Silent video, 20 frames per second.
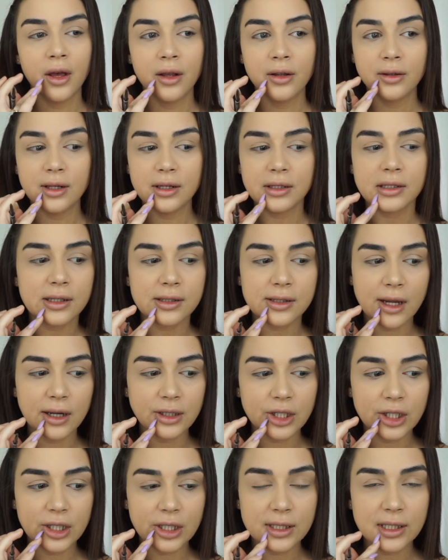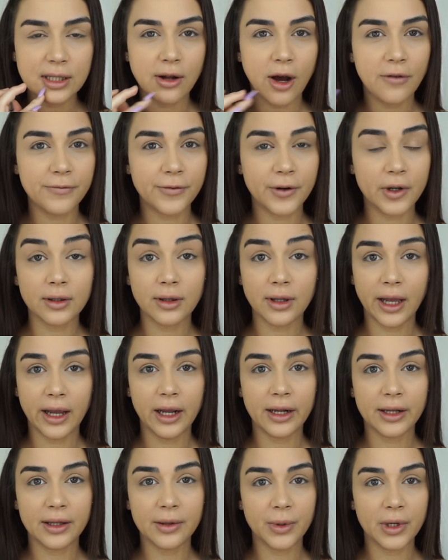these extensions not for
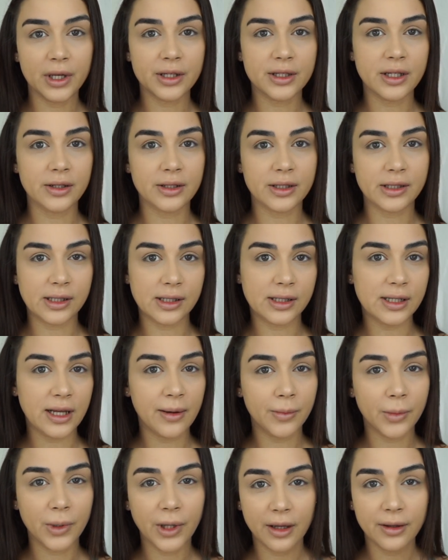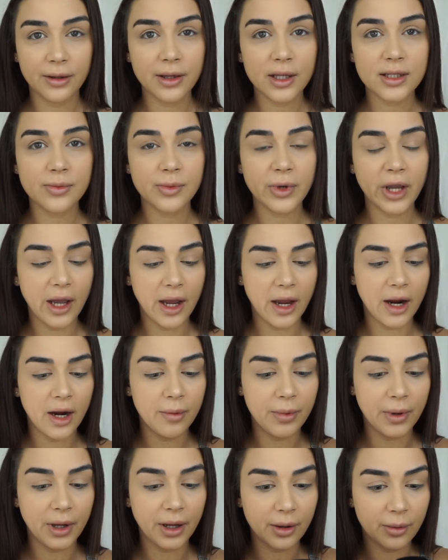length because it's the same length as my
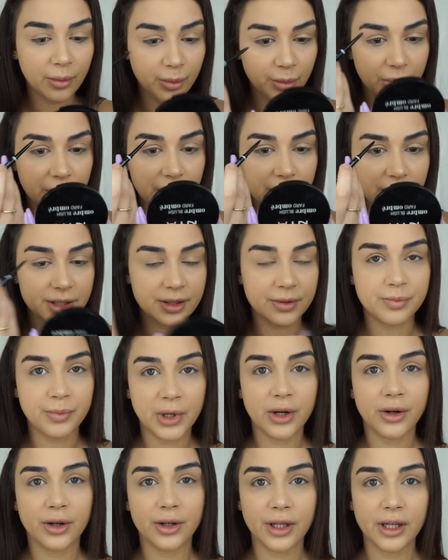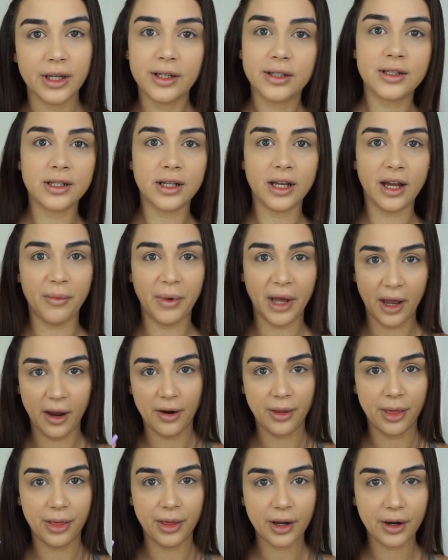hair, but because purely to get my
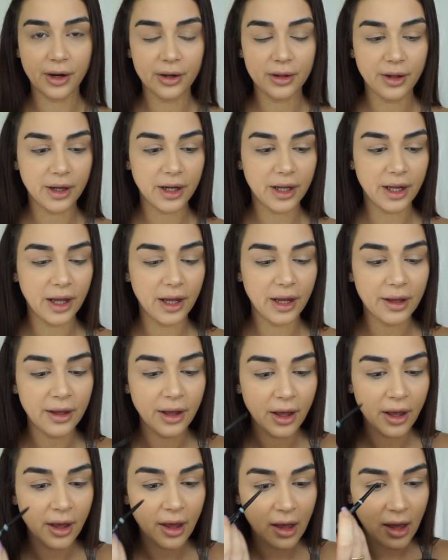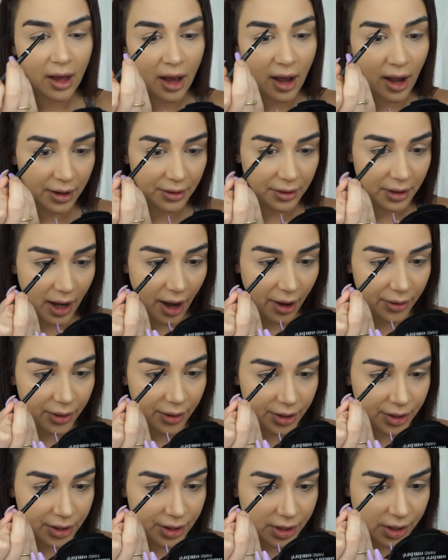hair thicker looking. And now
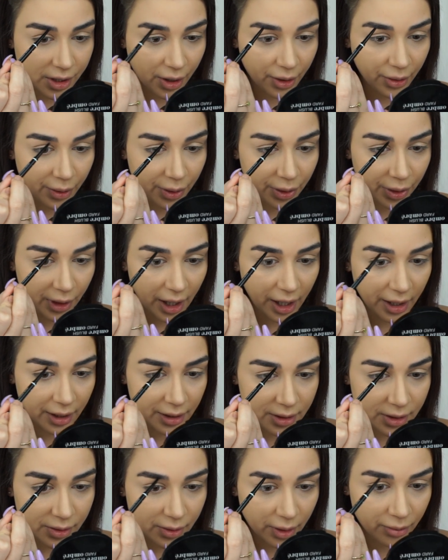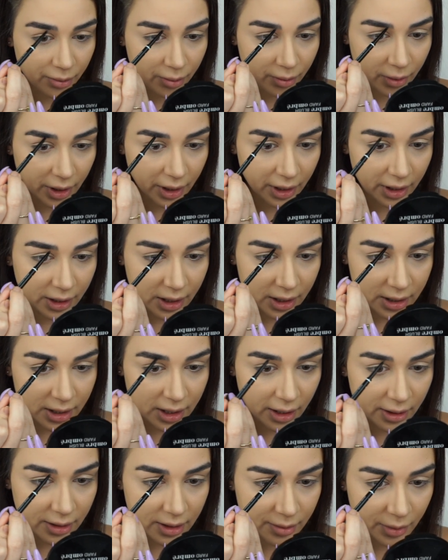they're so thin, so I really need to
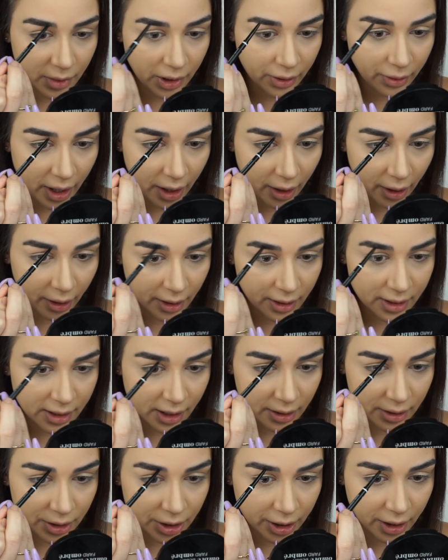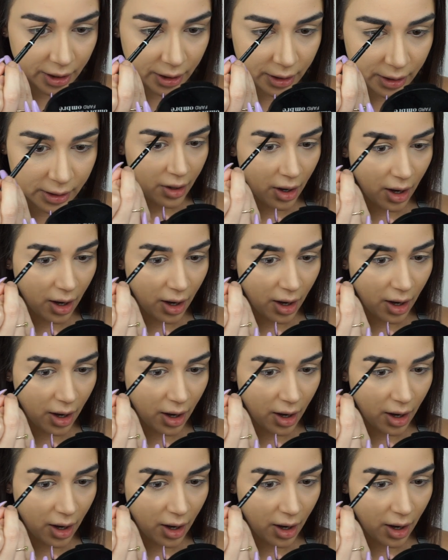get some new hair extension.